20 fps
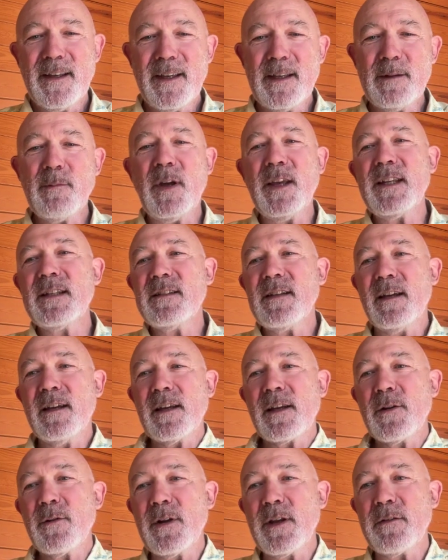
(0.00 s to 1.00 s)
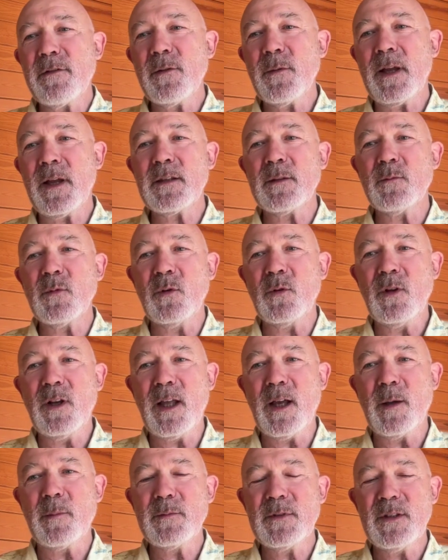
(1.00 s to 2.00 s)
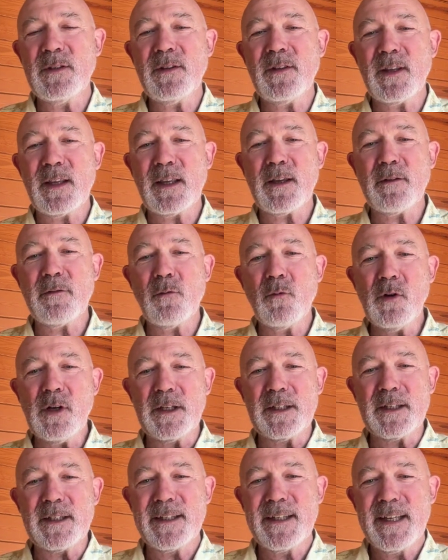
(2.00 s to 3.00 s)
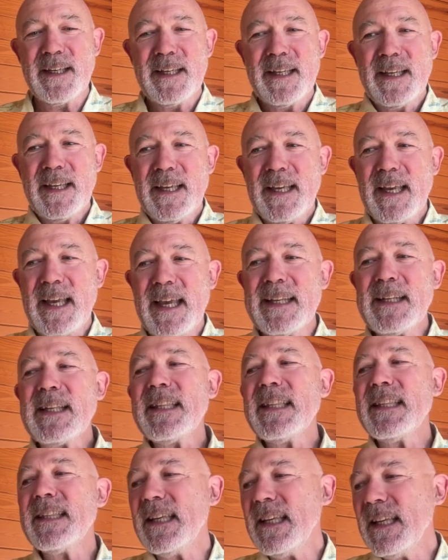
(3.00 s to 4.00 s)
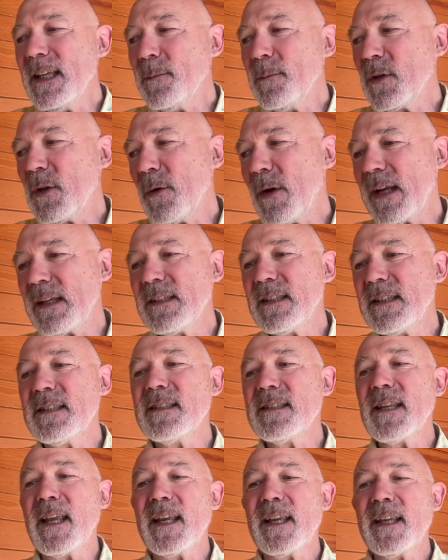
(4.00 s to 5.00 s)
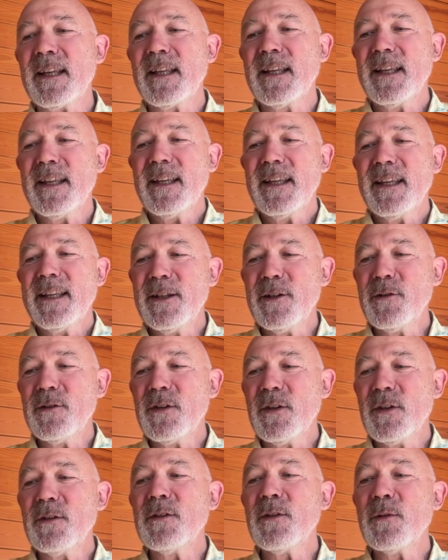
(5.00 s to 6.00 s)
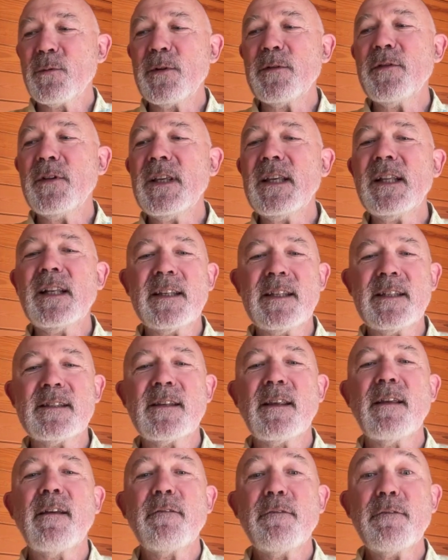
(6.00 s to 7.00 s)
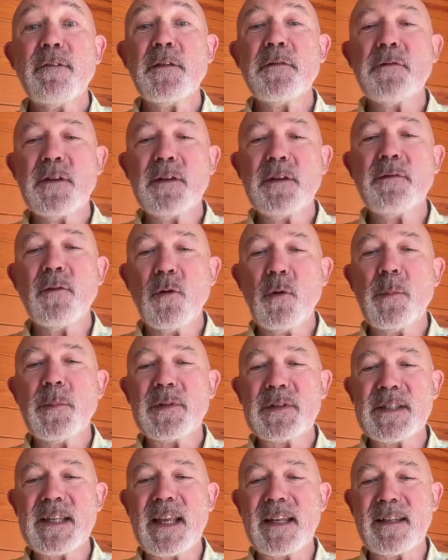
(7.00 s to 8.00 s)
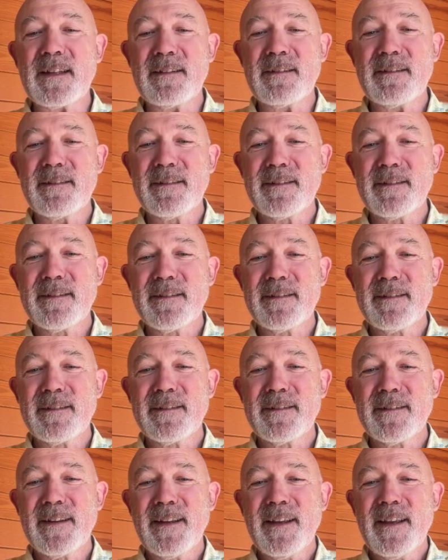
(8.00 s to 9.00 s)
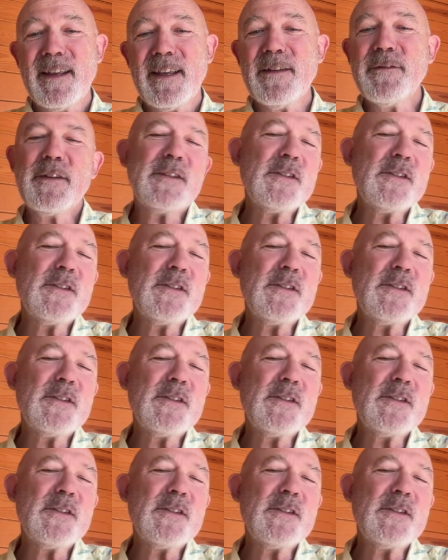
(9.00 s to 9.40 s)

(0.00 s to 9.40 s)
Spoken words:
in my entire career, if you add them all up, do you think I've won?" And I think I'm correct in saying, that the reveal is 54%. If